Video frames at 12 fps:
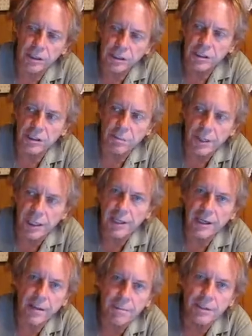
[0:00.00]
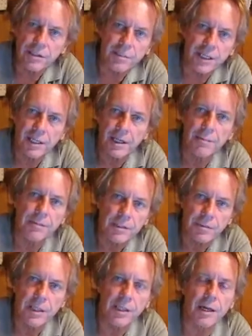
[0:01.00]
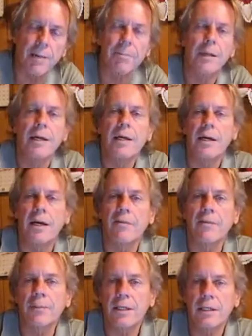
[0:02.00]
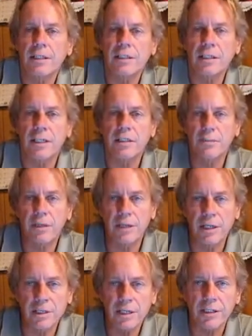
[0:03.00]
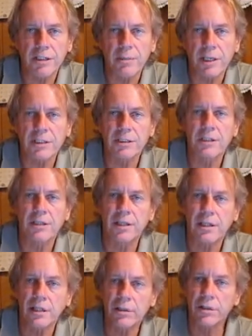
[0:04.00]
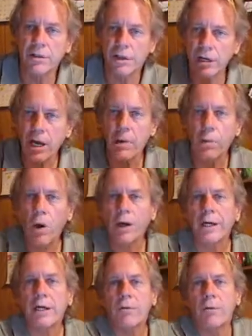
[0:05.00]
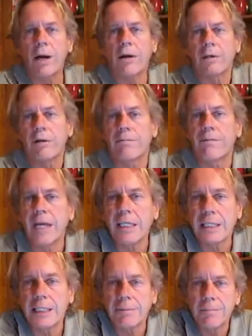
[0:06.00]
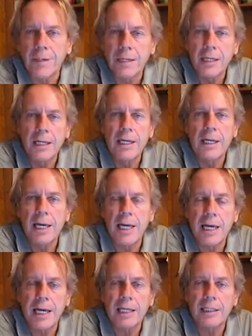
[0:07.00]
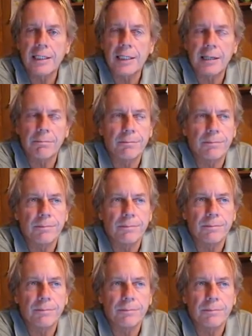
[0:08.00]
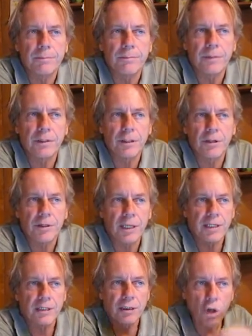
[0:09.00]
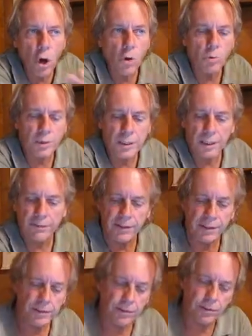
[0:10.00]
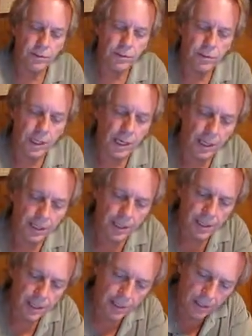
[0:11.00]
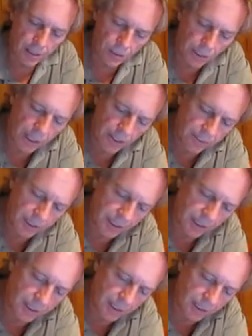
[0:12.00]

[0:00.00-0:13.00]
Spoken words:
this is speeding up and speeding up and speeding up, and everybody understands malaria, takes the medicine, and then they're not walking around infected, and they don't give it to I got to take